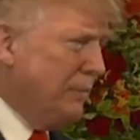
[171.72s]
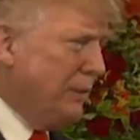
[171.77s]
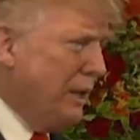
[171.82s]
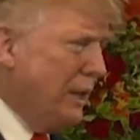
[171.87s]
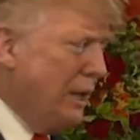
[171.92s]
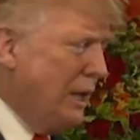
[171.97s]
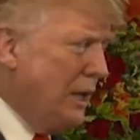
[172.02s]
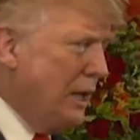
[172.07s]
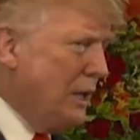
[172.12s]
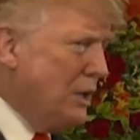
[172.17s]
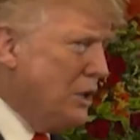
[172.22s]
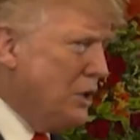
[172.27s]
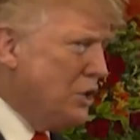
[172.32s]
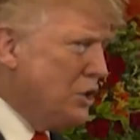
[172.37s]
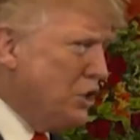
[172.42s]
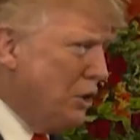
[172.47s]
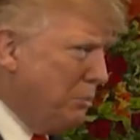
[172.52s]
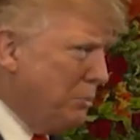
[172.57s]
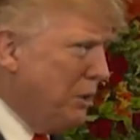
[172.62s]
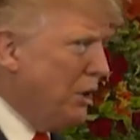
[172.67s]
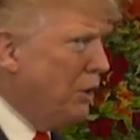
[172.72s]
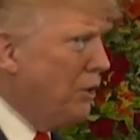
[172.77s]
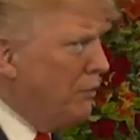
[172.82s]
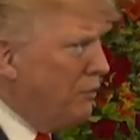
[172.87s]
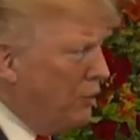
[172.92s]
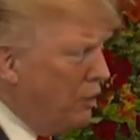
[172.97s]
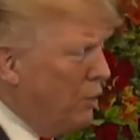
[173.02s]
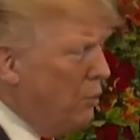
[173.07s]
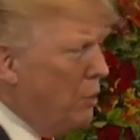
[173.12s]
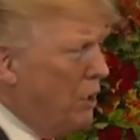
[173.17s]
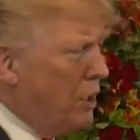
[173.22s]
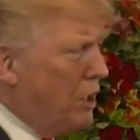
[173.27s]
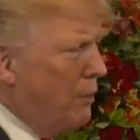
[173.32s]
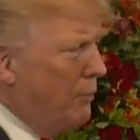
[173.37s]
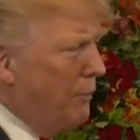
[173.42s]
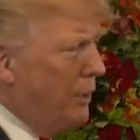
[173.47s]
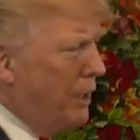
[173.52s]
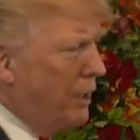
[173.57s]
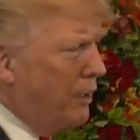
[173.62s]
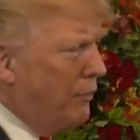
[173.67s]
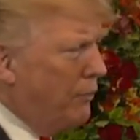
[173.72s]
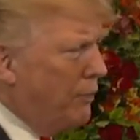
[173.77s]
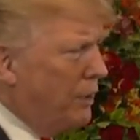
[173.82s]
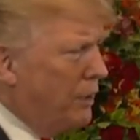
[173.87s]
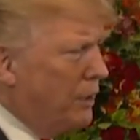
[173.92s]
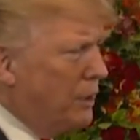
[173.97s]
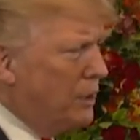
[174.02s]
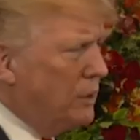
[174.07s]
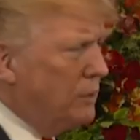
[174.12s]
And something could very well come out of that.